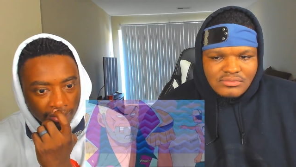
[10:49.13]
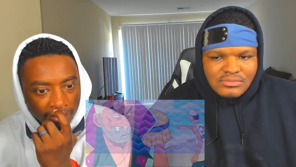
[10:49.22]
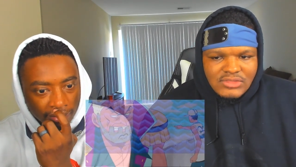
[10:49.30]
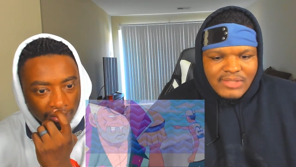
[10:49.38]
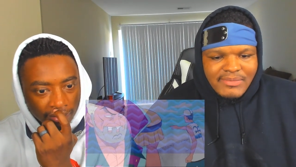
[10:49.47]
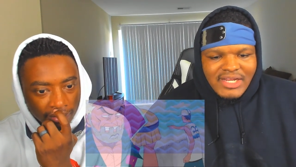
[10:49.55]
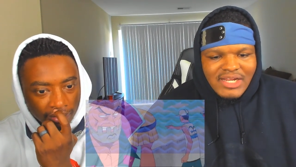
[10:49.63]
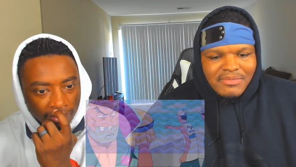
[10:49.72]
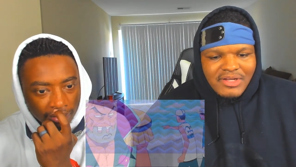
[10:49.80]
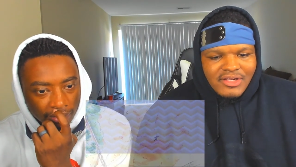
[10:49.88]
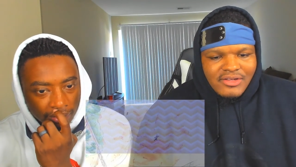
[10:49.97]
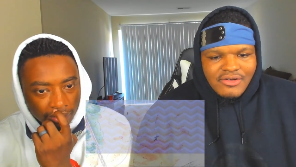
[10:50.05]
Speaker 1: It better not be
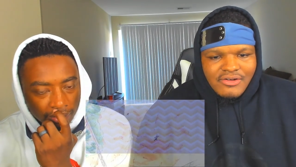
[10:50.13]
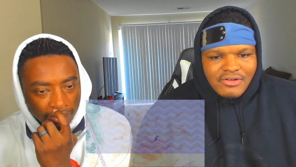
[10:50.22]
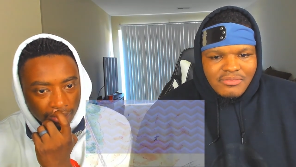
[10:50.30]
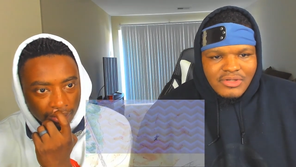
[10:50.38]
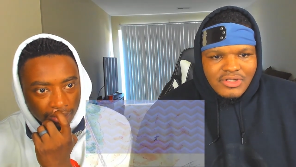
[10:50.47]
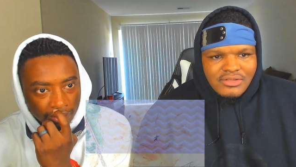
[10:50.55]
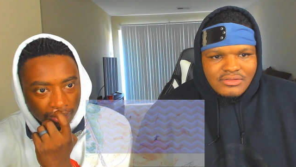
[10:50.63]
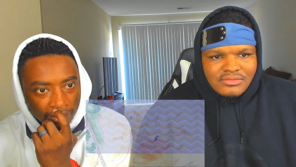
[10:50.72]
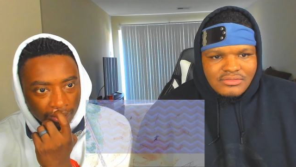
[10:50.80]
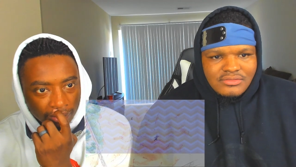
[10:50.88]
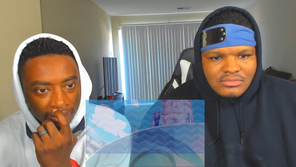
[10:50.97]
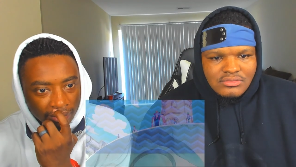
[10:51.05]
that girl, bro. Is
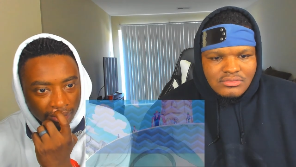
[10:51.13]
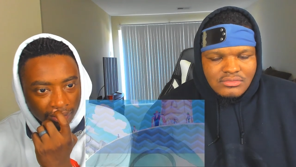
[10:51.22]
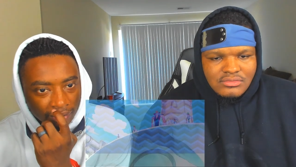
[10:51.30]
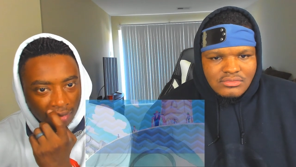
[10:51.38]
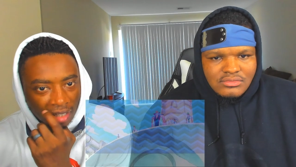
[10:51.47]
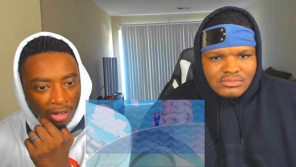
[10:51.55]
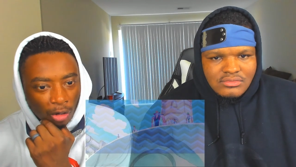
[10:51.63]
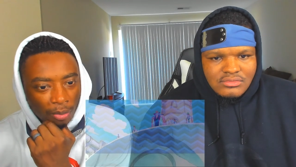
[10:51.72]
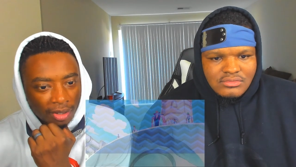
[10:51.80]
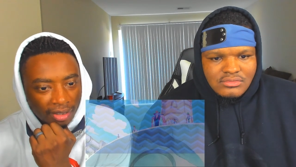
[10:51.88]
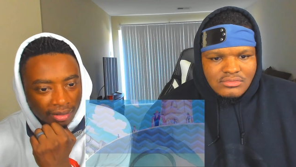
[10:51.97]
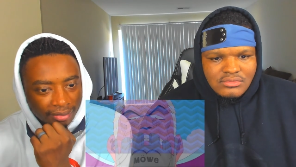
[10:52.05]
that
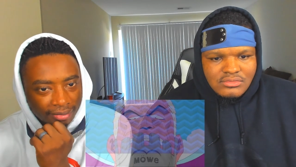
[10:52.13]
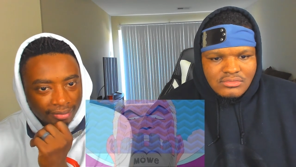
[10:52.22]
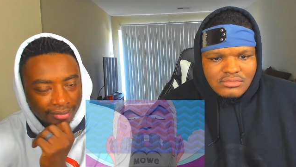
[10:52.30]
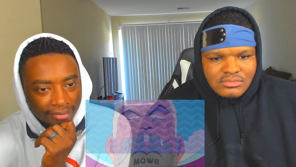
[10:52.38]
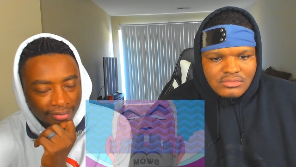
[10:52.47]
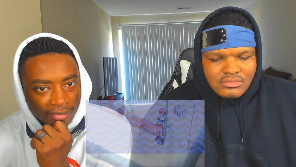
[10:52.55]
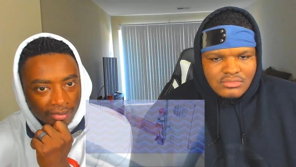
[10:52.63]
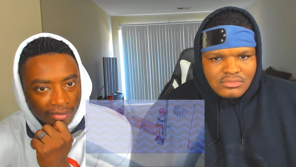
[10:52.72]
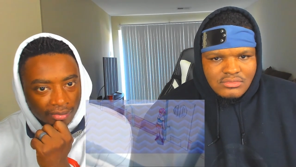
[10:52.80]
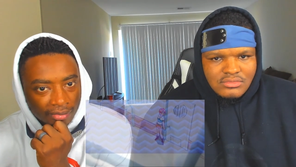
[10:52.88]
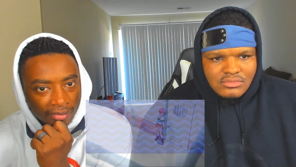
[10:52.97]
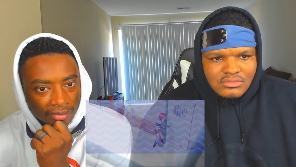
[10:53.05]
Kobe?
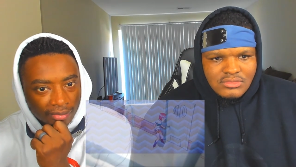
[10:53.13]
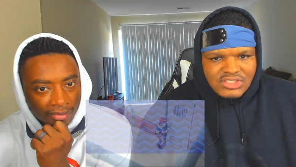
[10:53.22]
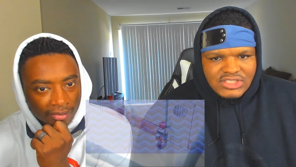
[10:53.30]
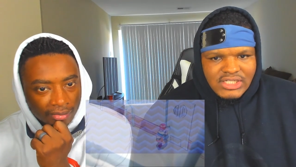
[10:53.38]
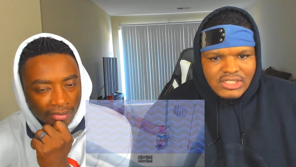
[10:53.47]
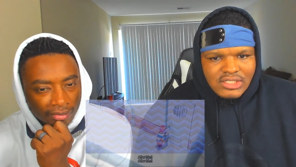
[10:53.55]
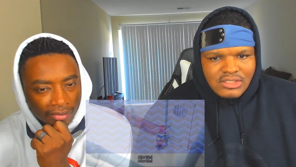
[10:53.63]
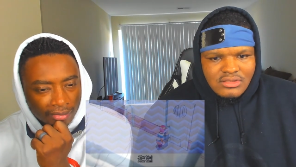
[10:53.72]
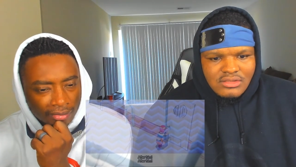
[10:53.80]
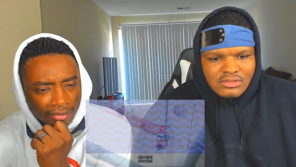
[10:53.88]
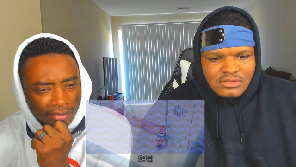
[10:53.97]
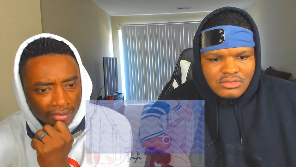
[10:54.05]
Is that her?
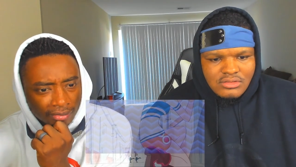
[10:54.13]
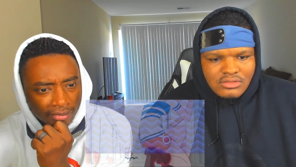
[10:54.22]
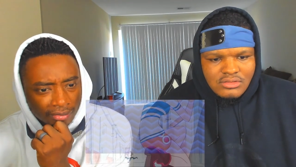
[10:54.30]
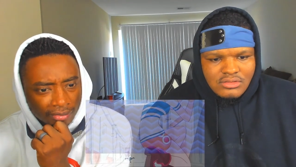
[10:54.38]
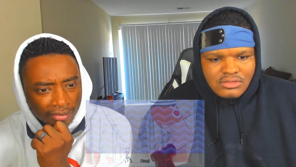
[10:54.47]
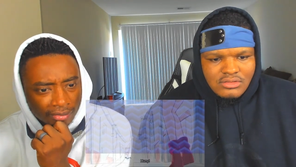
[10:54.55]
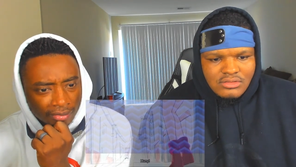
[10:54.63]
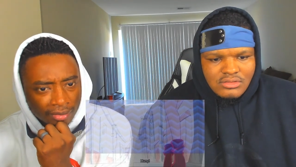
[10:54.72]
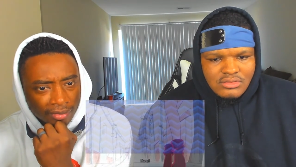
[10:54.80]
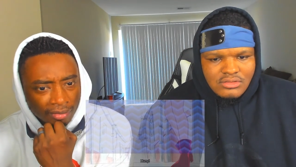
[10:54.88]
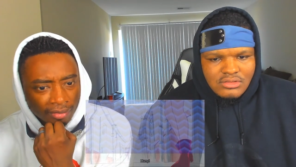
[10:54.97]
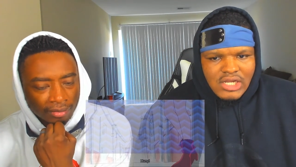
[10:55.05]

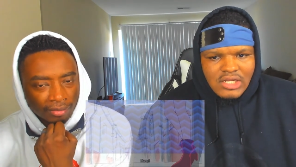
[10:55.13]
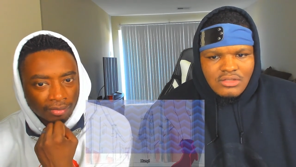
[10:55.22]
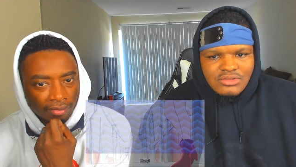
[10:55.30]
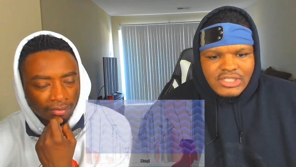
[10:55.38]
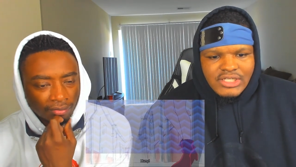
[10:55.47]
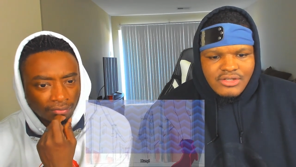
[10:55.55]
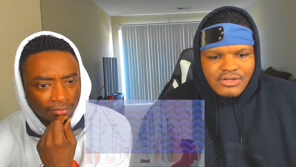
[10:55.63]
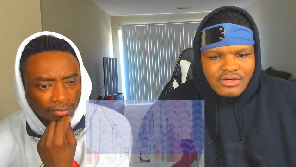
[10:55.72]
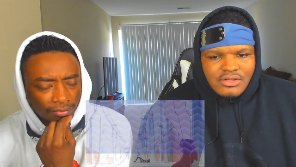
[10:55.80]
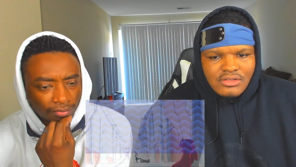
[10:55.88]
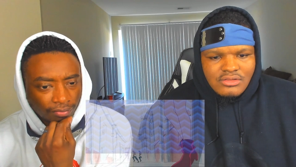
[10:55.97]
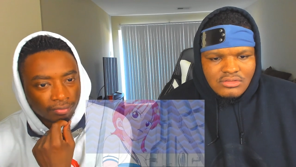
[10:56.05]
Oh, who's that
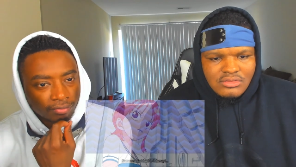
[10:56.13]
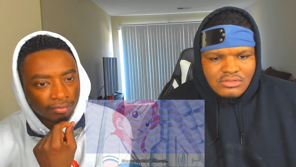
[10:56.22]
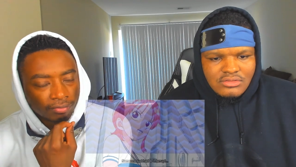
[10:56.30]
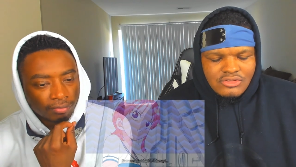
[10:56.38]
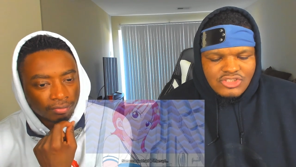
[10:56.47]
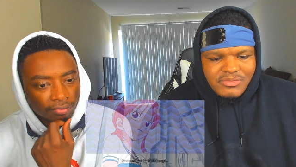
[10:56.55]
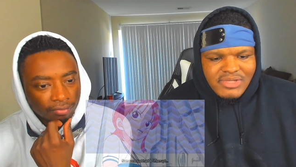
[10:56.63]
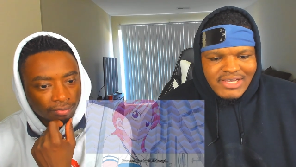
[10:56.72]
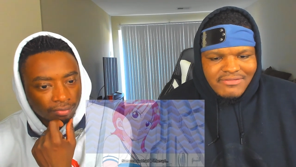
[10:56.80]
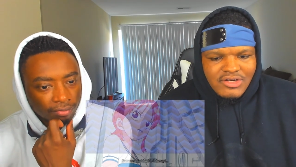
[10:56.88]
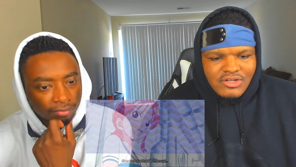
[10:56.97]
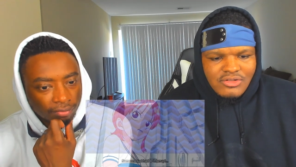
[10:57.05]
girl? She be having
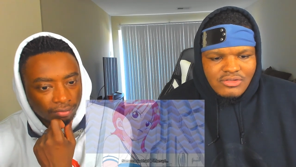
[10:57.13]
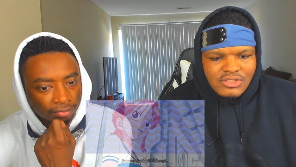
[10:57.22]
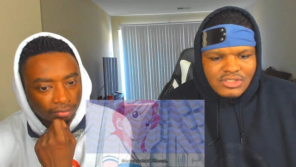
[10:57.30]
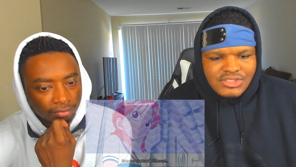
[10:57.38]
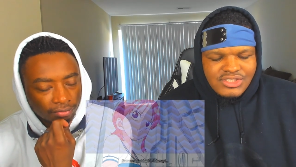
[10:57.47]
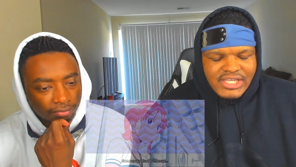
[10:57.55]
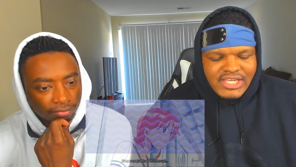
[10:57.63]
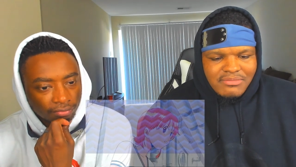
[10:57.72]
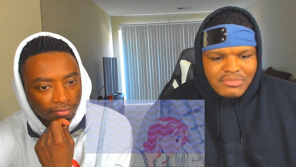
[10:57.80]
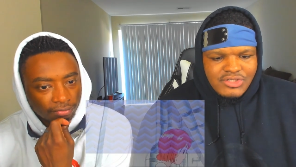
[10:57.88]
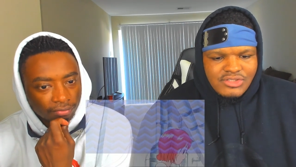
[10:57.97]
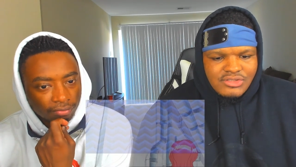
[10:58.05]
her own little side
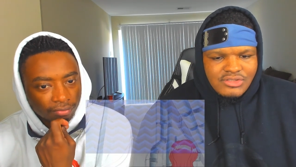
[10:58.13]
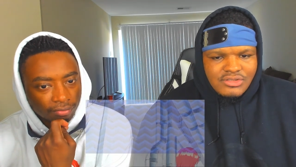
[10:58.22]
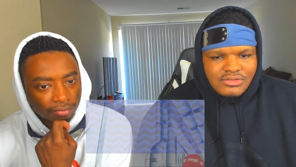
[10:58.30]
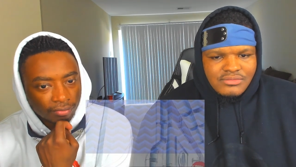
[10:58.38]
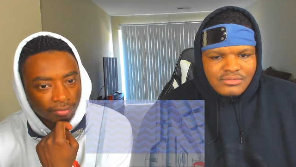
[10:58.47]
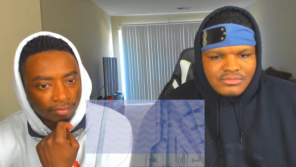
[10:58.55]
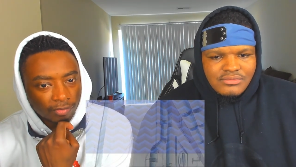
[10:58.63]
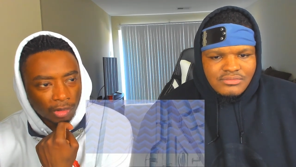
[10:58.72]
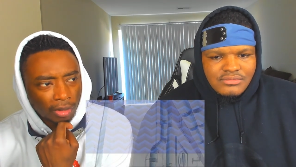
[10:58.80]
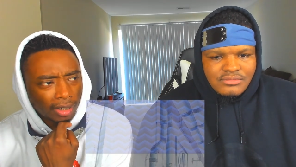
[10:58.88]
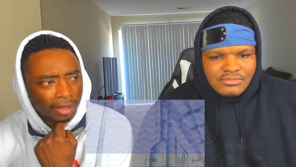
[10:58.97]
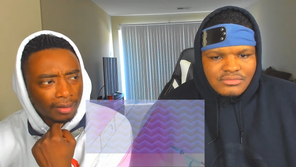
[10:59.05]
missions.
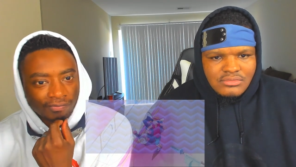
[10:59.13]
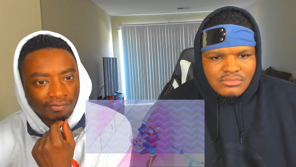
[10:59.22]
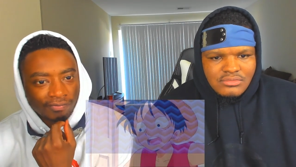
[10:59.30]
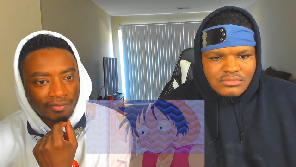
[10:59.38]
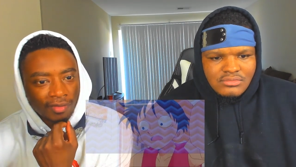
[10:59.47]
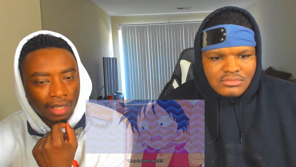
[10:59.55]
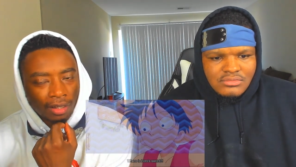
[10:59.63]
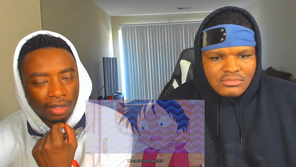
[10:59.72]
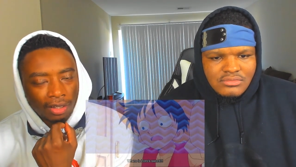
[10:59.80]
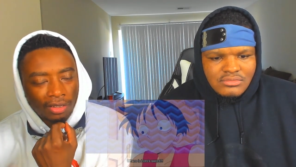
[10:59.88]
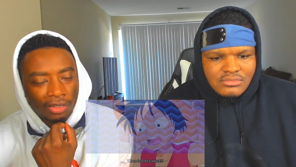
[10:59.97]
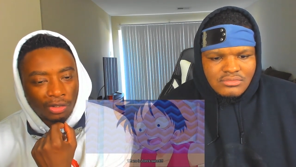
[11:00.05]
Right.
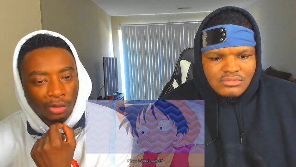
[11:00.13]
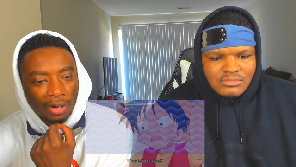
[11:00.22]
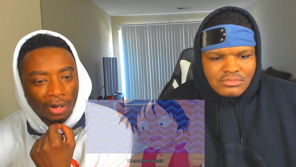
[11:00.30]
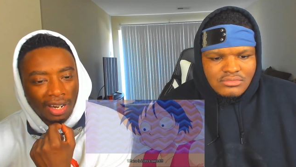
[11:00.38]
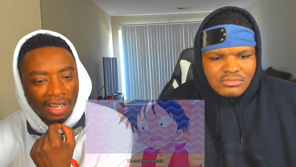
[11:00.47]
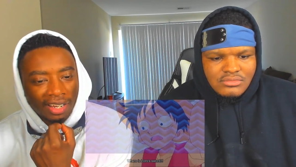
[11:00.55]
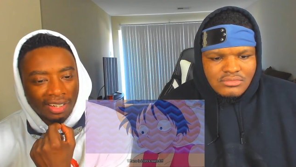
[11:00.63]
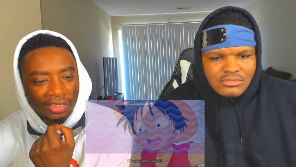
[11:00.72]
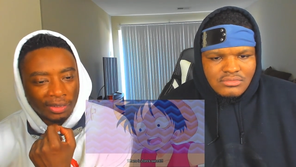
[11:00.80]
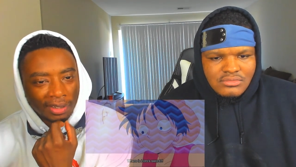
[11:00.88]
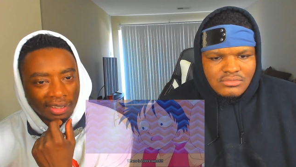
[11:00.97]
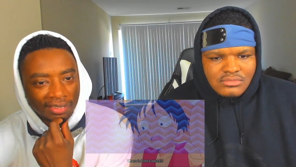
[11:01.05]
He's
Speaker 2: dragging this
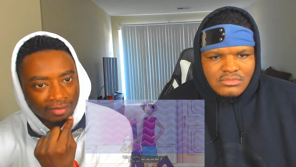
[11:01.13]
man.